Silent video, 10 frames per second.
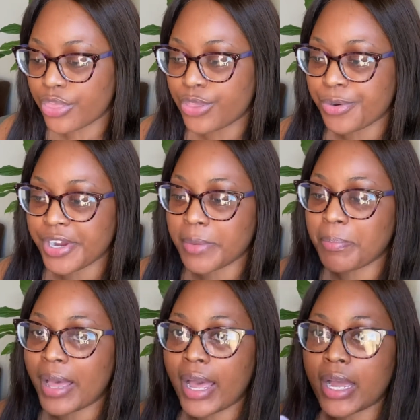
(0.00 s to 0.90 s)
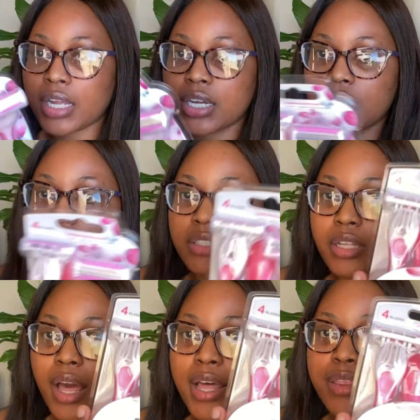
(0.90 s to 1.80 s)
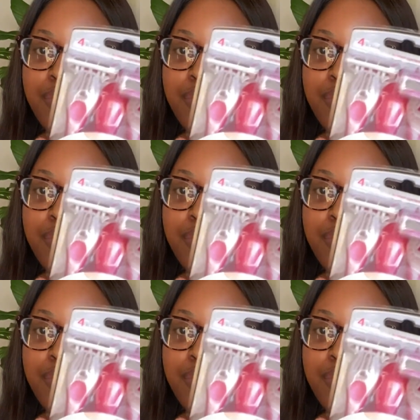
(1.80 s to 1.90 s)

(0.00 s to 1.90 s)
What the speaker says: 3-pack, and they've